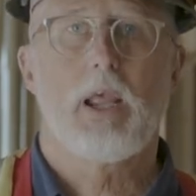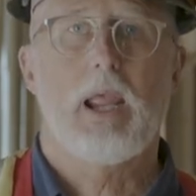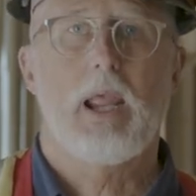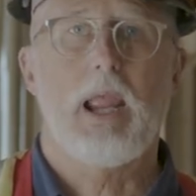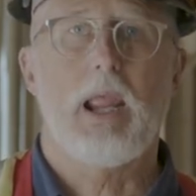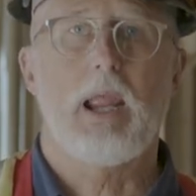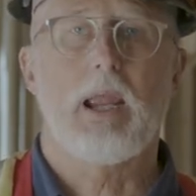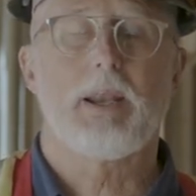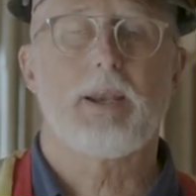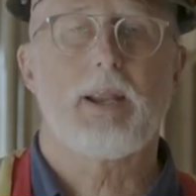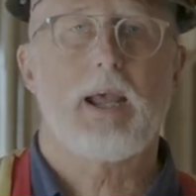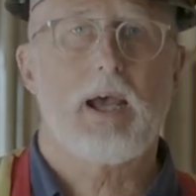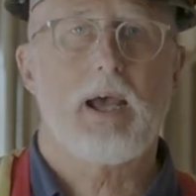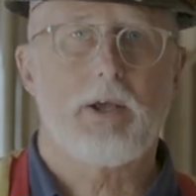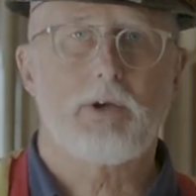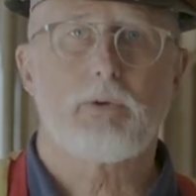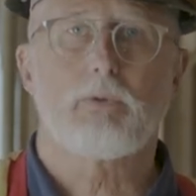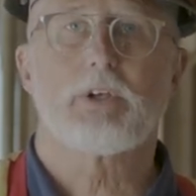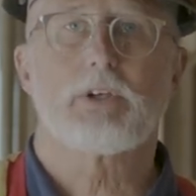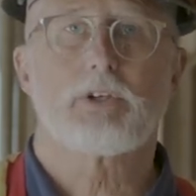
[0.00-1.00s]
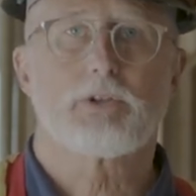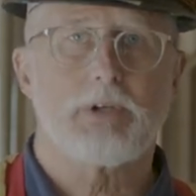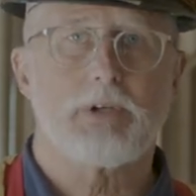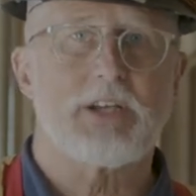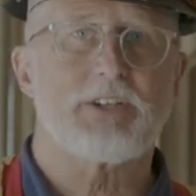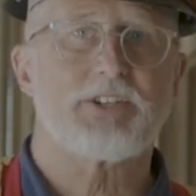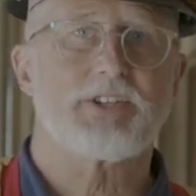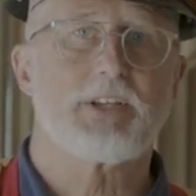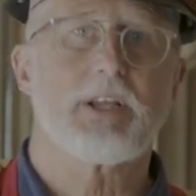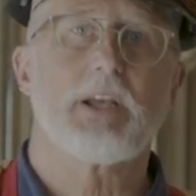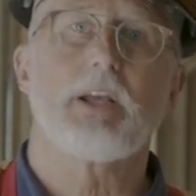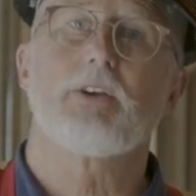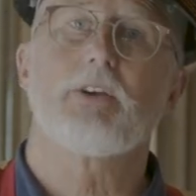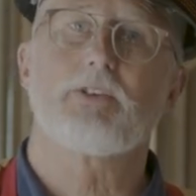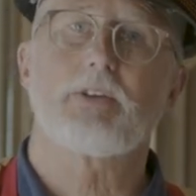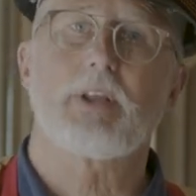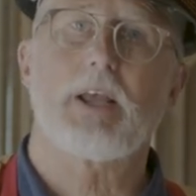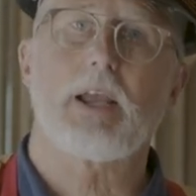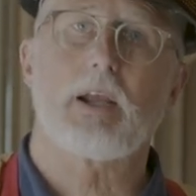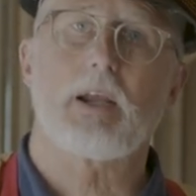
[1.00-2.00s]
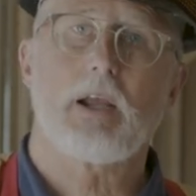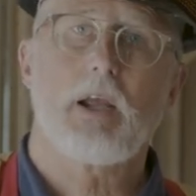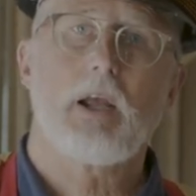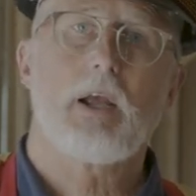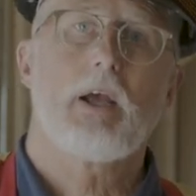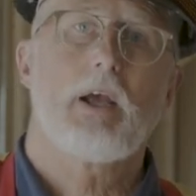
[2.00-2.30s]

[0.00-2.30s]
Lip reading: and how to address things like